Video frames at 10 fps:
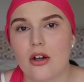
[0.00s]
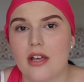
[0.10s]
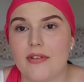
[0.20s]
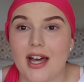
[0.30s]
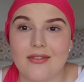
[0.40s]

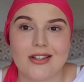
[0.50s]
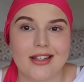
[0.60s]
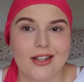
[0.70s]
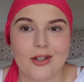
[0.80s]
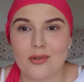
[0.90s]
if I have
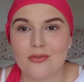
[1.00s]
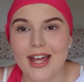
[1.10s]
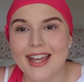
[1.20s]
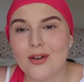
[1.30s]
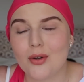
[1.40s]
like a good
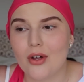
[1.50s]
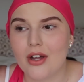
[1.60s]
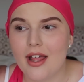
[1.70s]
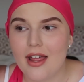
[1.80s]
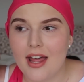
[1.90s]
vein or not.